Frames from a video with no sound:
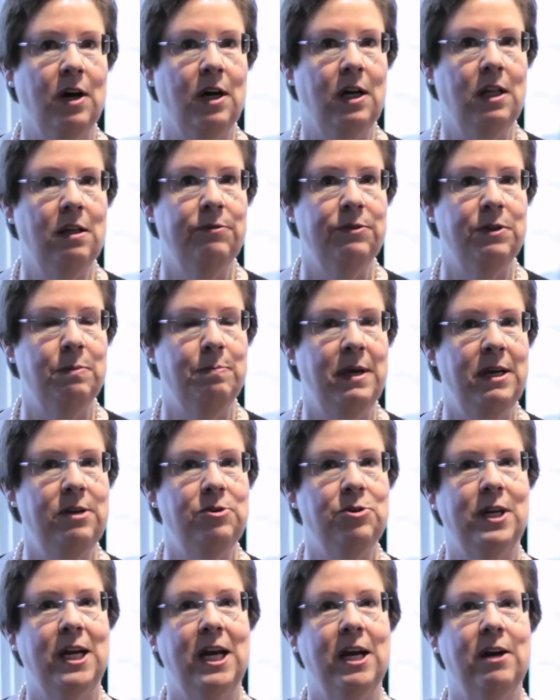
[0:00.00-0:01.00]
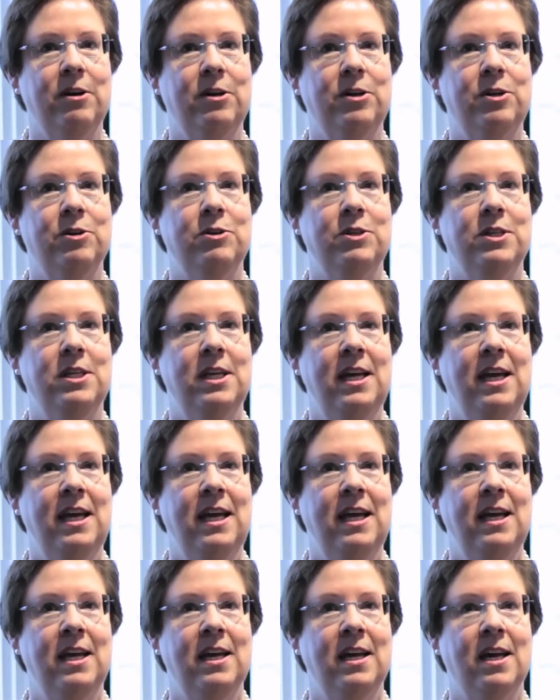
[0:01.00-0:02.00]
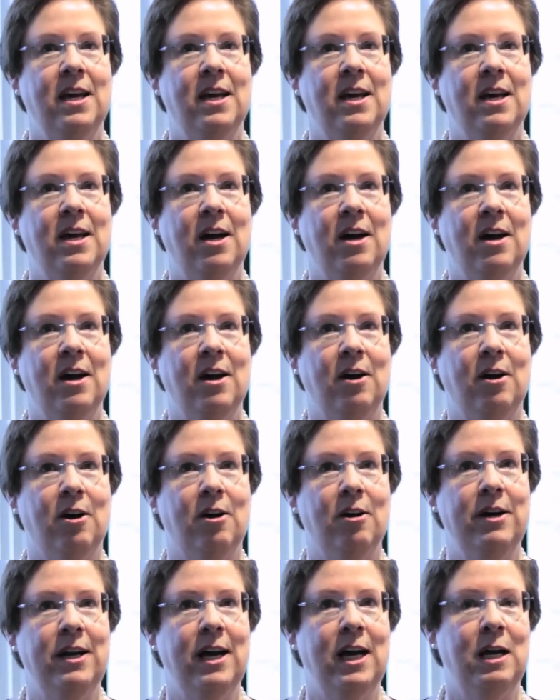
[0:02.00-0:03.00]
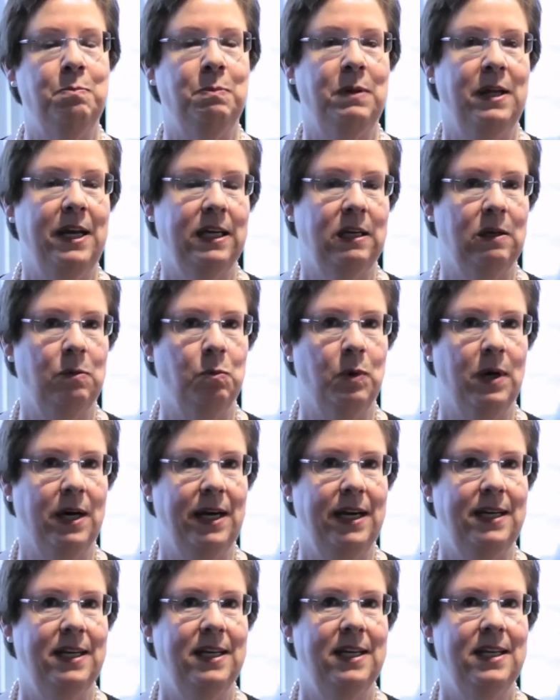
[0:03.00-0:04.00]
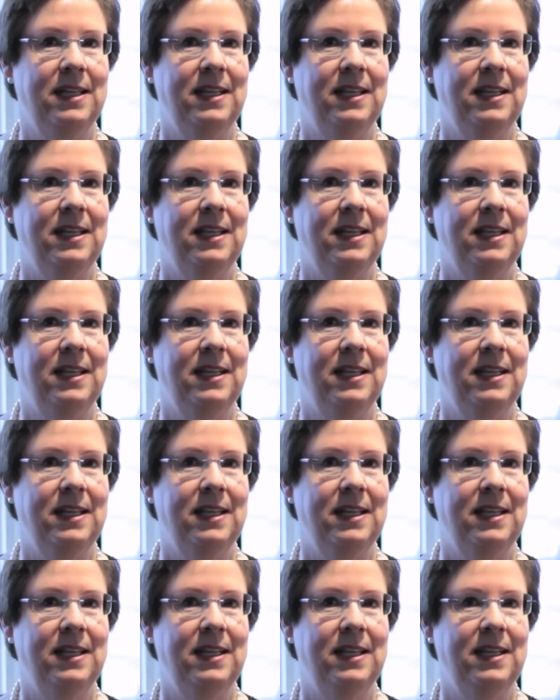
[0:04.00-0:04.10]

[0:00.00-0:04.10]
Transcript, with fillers: all of the major characters are not black and white.